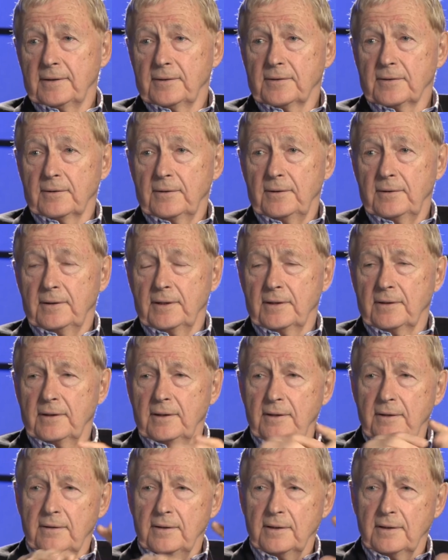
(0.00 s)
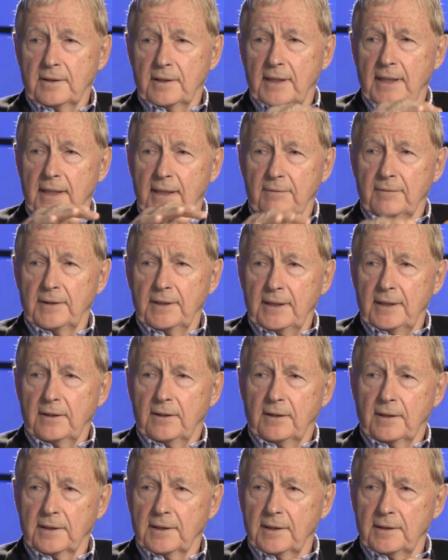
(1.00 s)
So you didn't have any
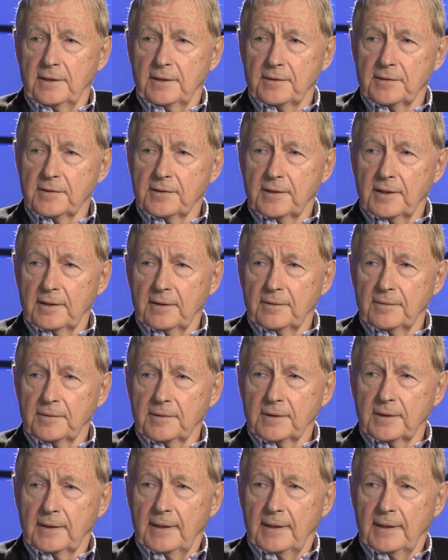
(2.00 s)
haughtiness there.